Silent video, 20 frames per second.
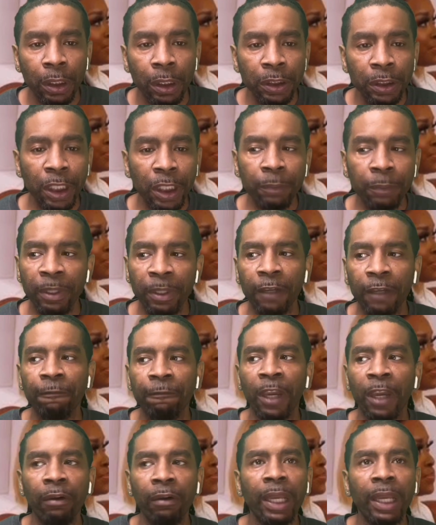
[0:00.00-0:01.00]
She's being
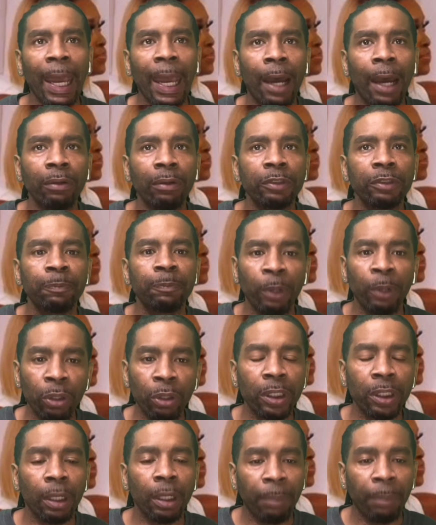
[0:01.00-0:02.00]
very
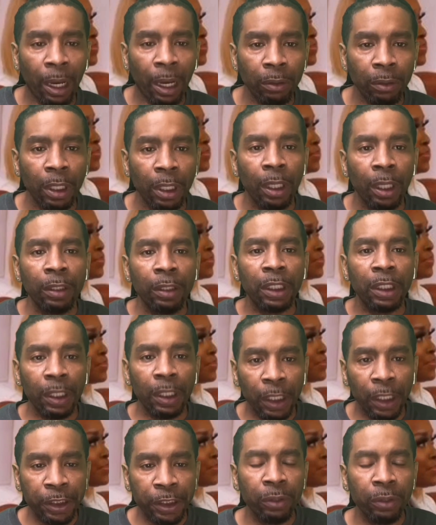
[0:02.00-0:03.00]
outspoken about the
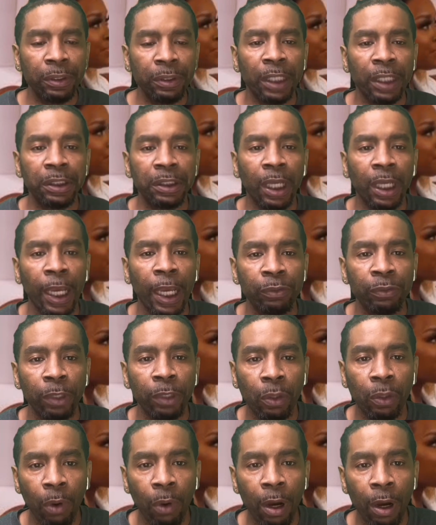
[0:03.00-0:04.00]
issues that she has with
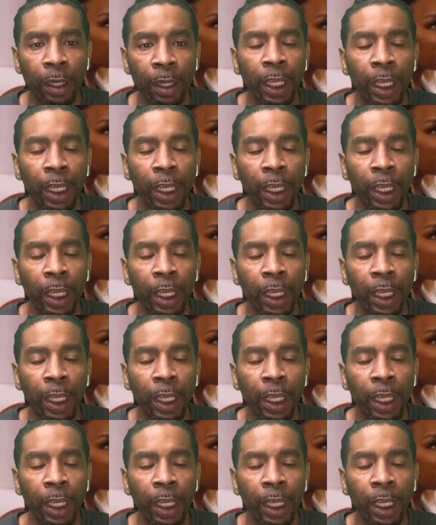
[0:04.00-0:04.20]
Quad.